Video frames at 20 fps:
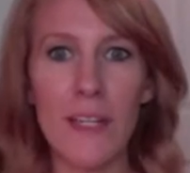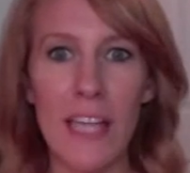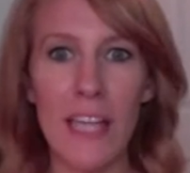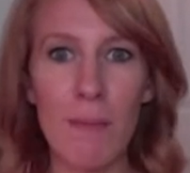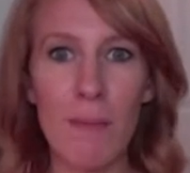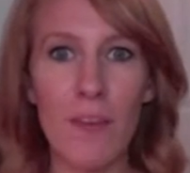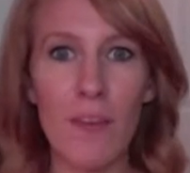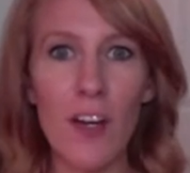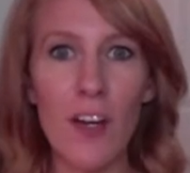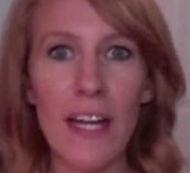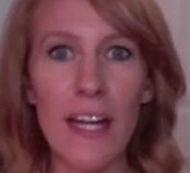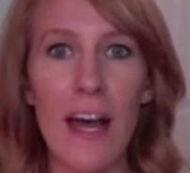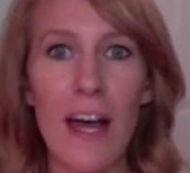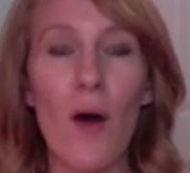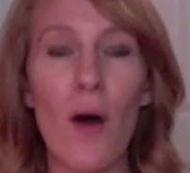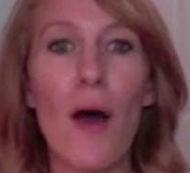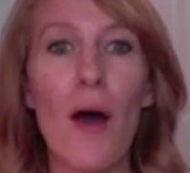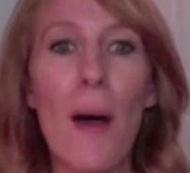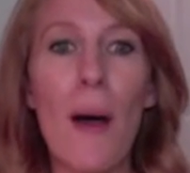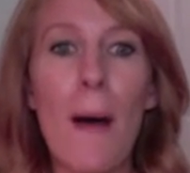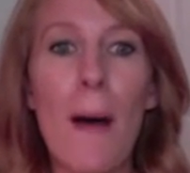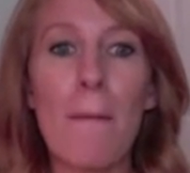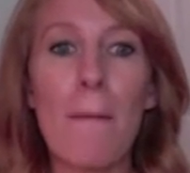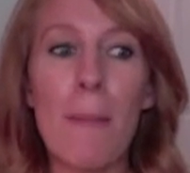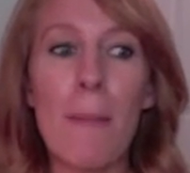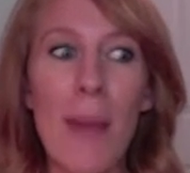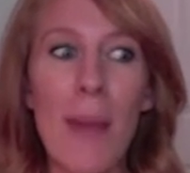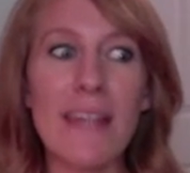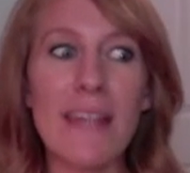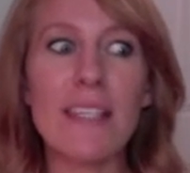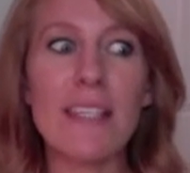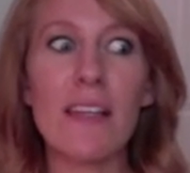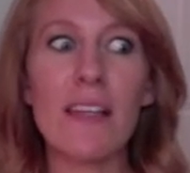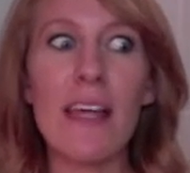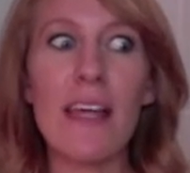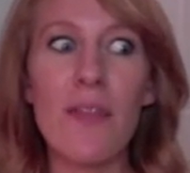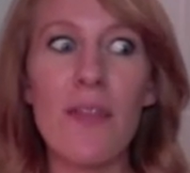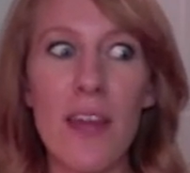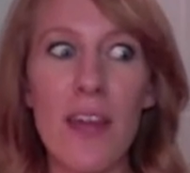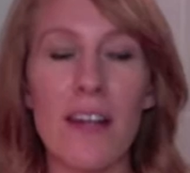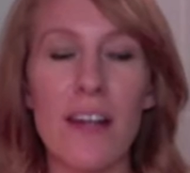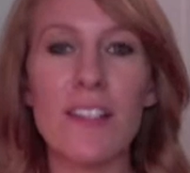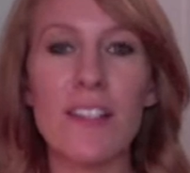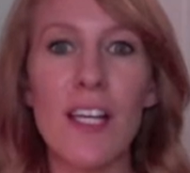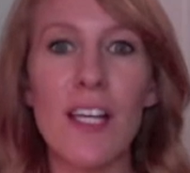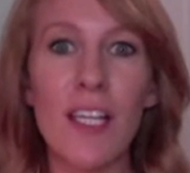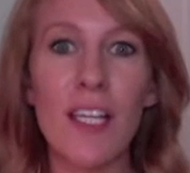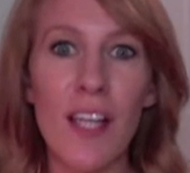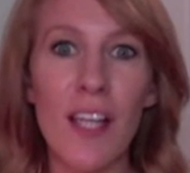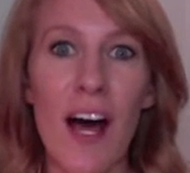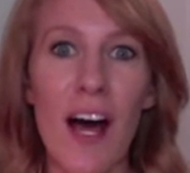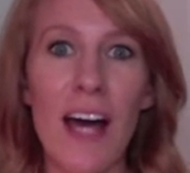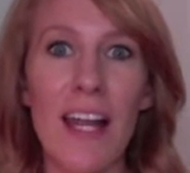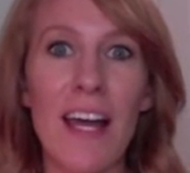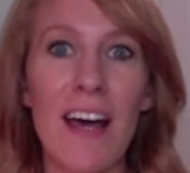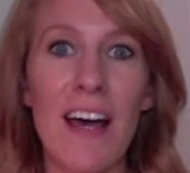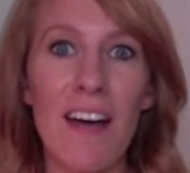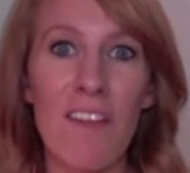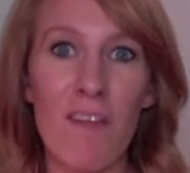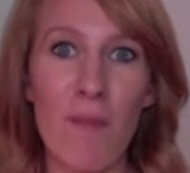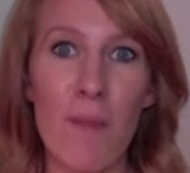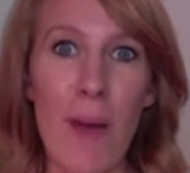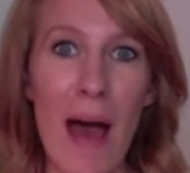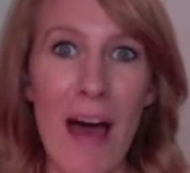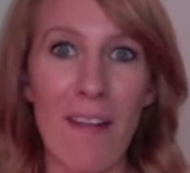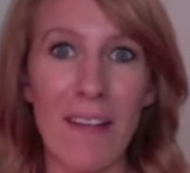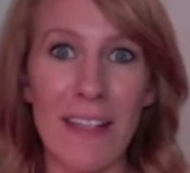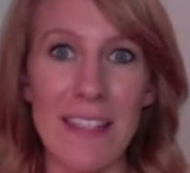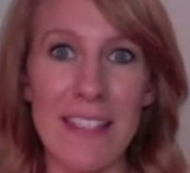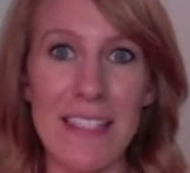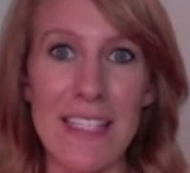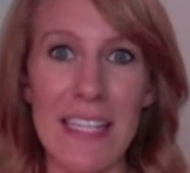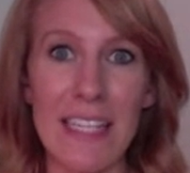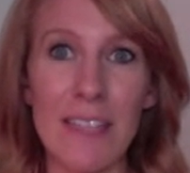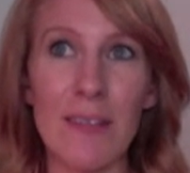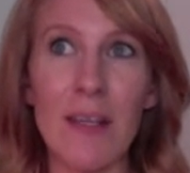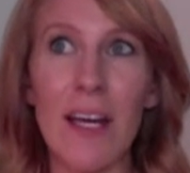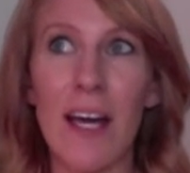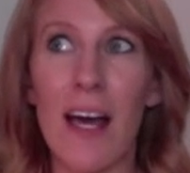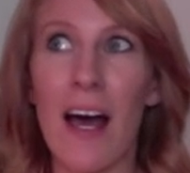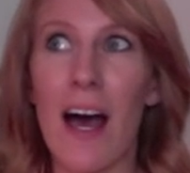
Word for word: name of it right now. Basically, there's a lot of balancing.